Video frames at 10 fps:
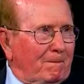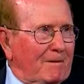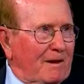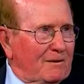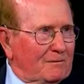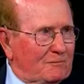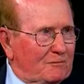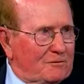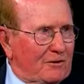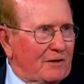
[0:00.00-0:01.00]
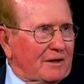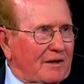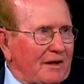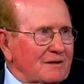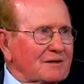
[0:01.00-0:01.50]
can- yeah, jerry, jerry
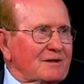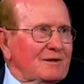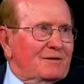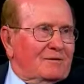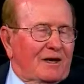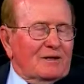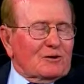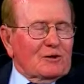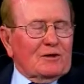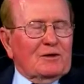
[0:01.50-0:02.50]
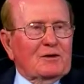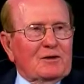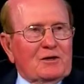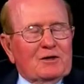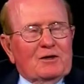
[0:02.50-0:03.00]
cans, cans uh, of gasoline.
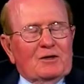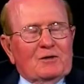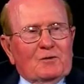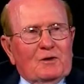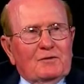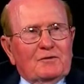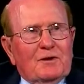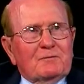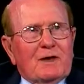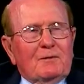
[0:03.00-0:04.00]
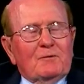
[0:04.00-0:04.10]
Yeah. Well, sometime